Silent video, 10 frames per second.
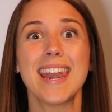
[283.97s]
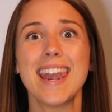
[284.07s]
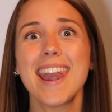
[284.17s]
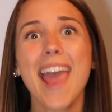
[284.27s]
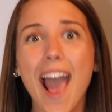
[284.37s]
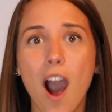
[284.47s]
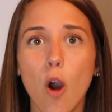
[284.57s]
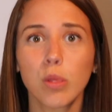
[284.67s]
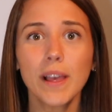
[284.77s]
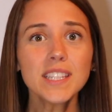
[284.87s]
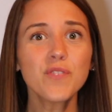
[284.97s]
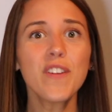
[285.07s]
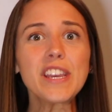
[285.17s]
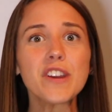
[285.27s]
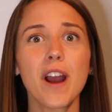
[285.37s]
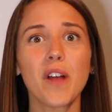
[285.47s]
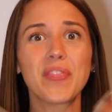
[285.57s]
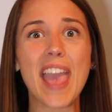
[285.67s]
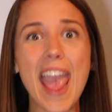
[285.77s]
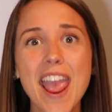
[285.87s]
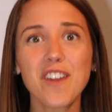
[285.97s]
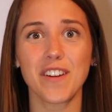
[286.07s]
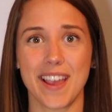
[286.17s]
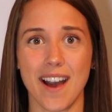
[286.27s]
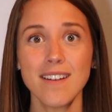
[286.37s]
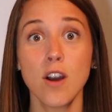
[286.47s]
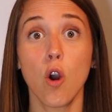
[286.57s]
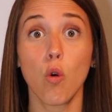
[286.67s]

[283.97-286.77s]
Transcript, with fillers: Now let's figure out the area